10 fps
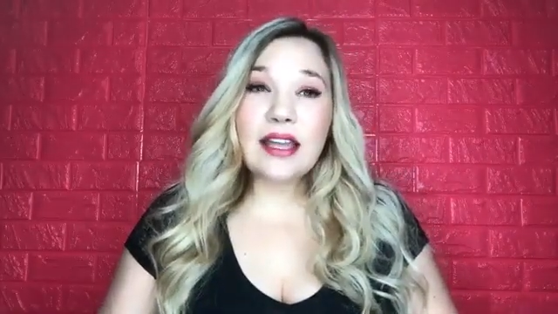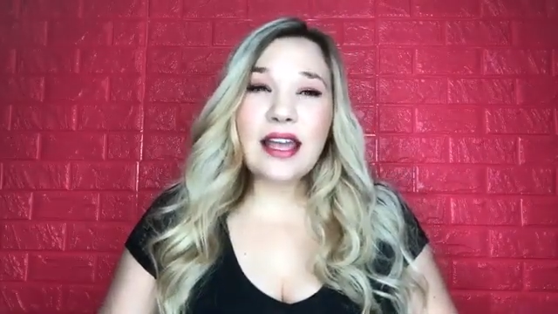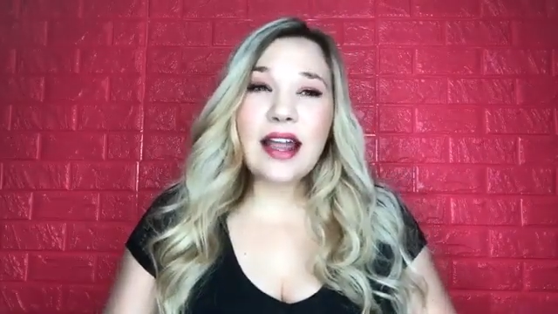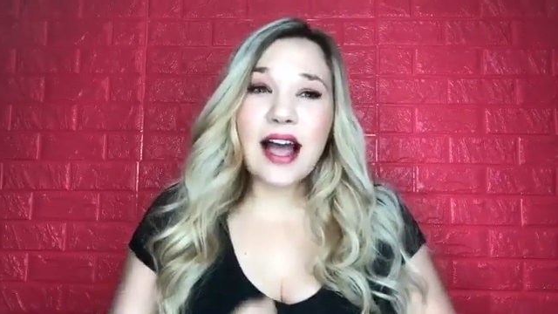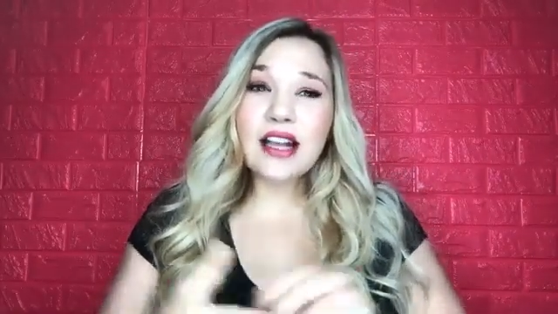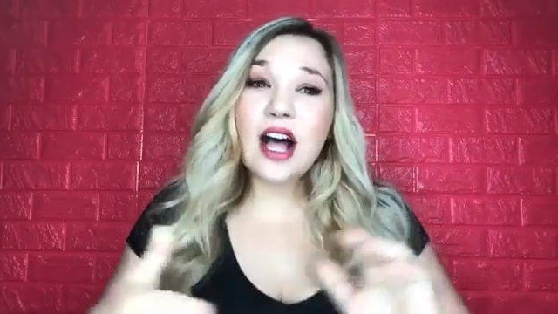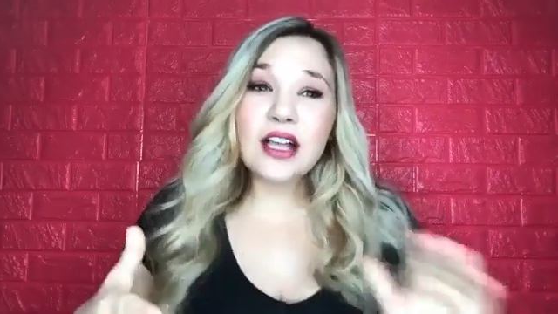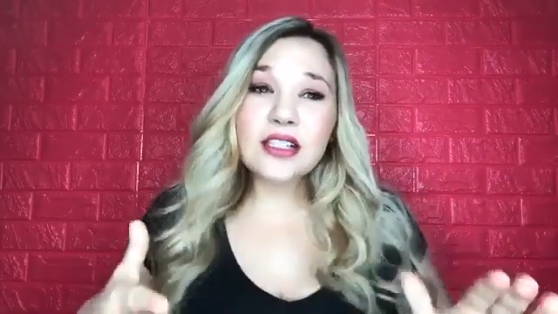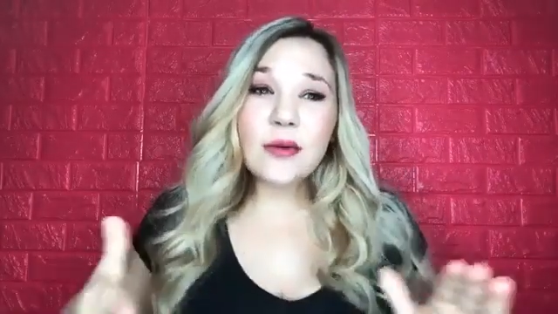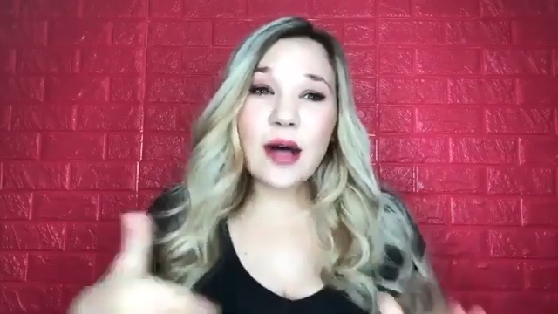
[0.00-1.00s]
it
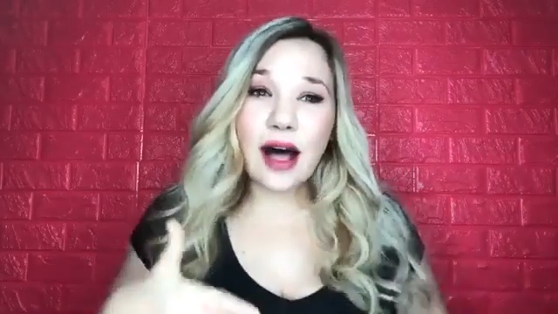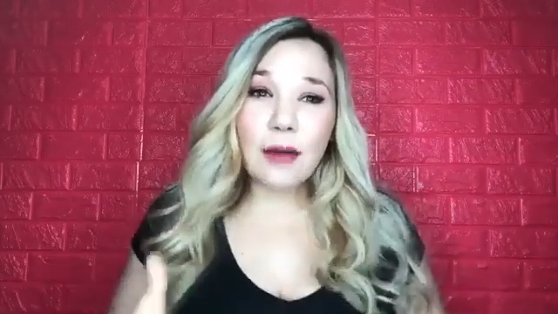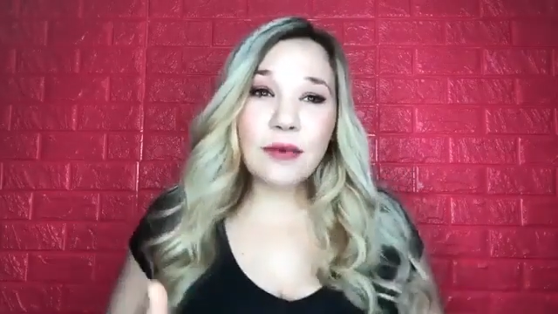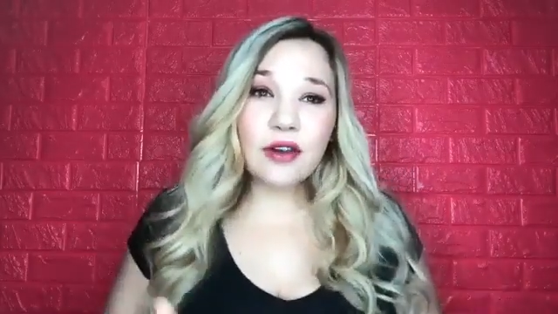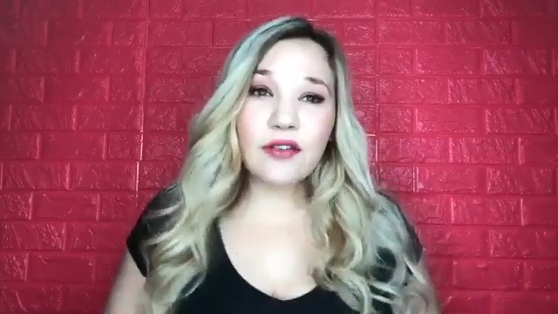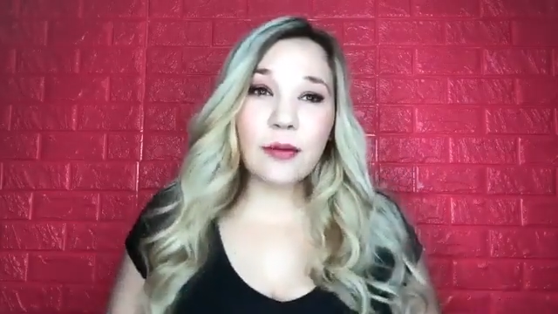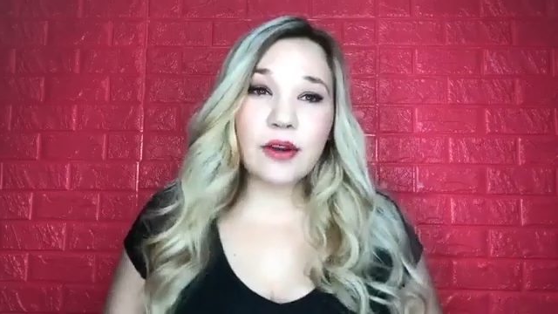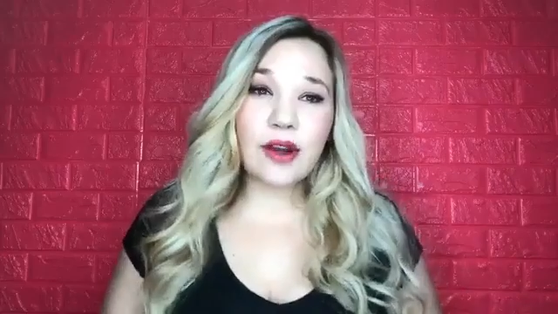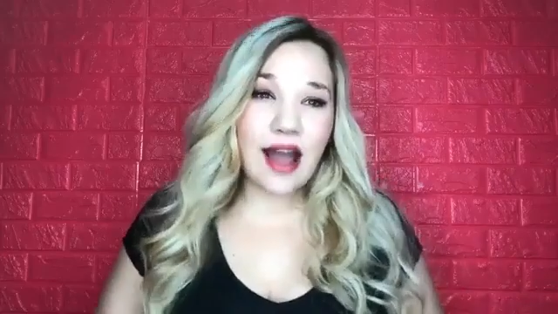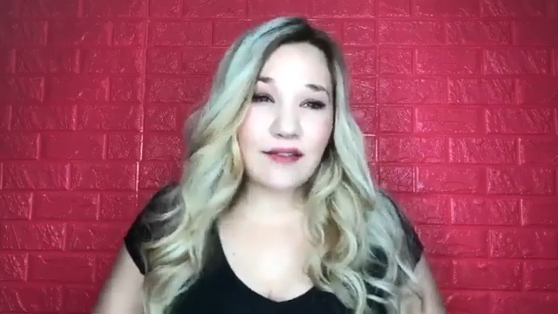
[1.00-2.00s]
also will help you from when
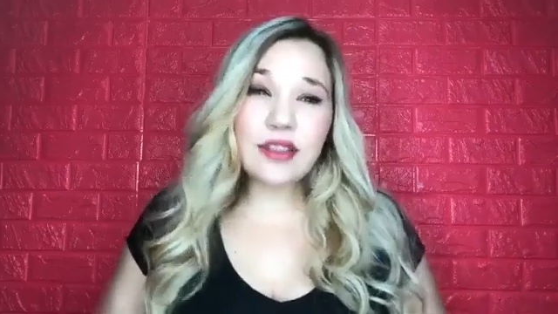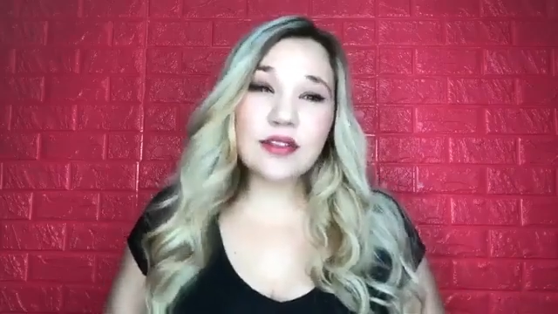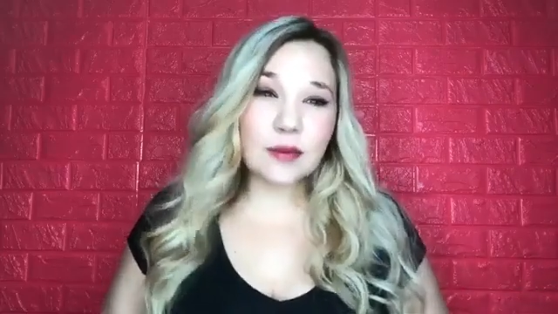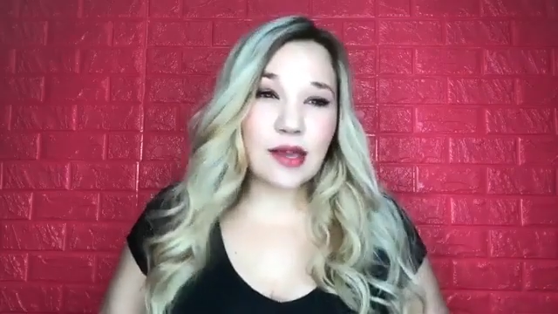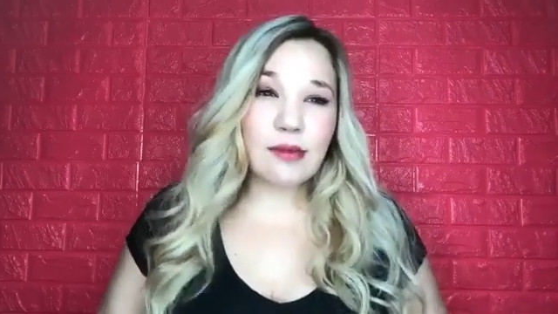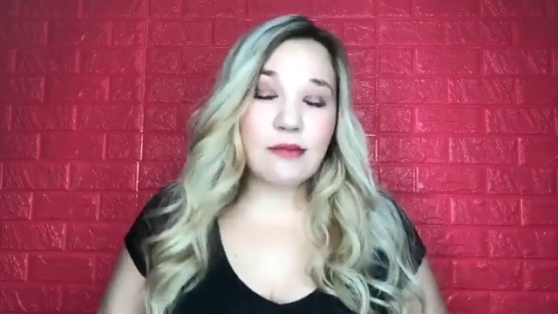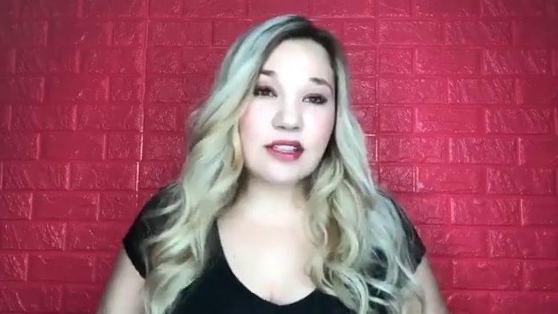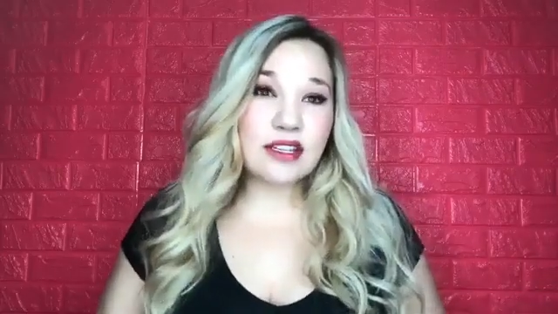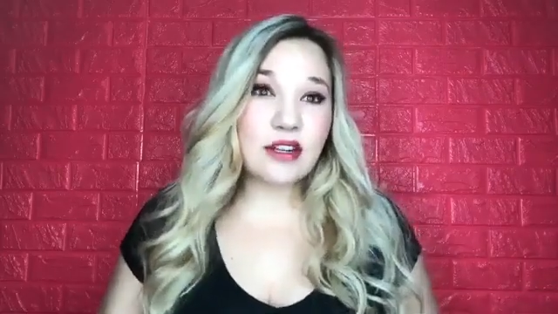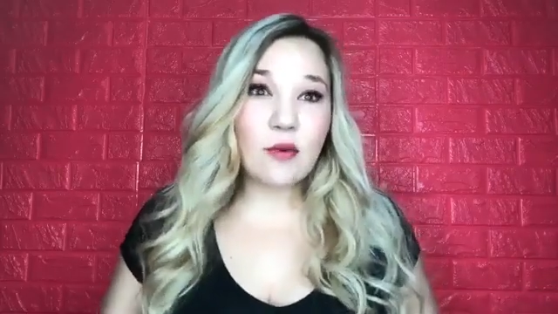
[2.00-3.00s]
you're having those weak
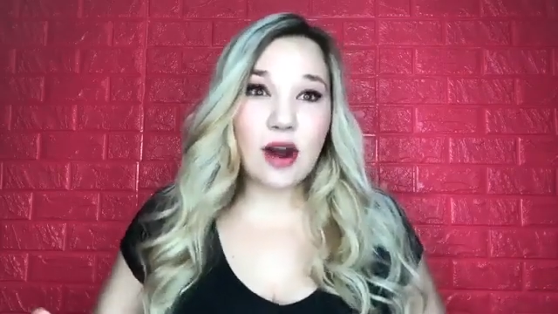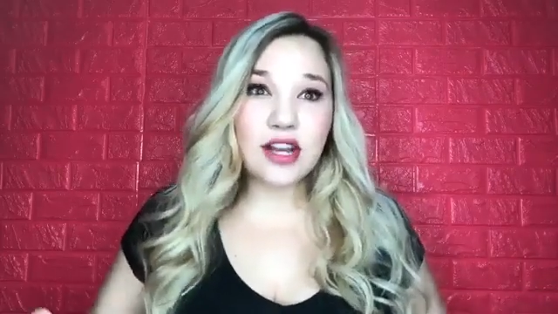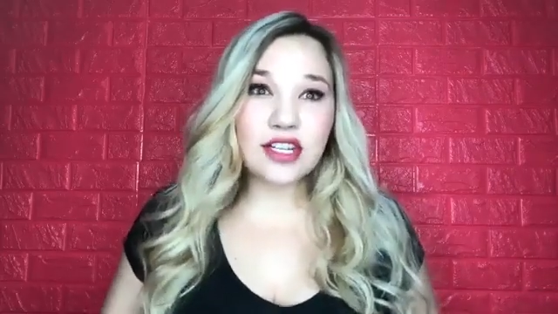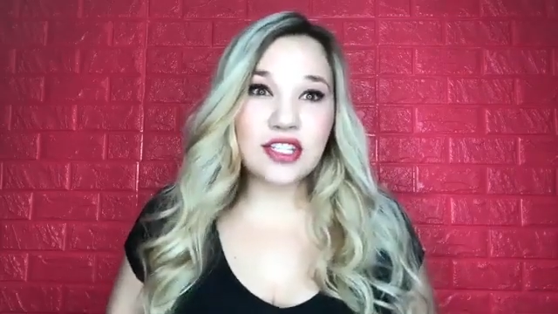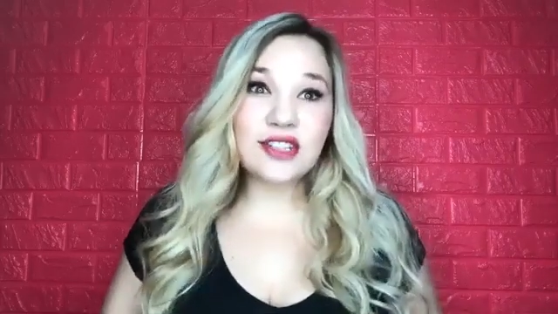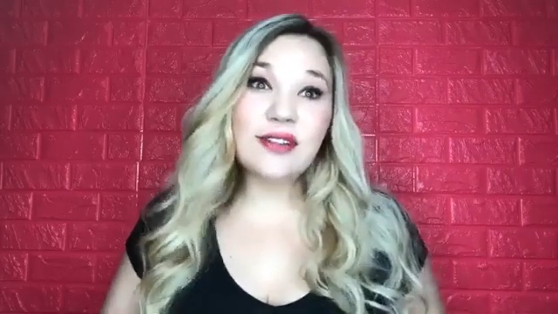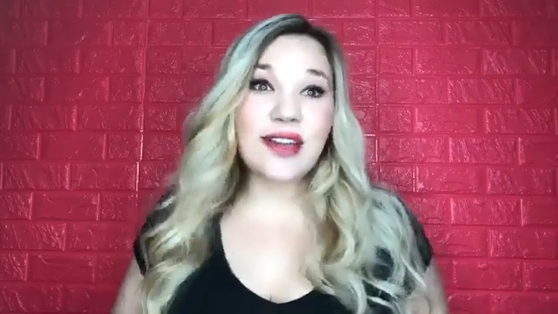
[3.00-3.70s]
moments and you want to just do,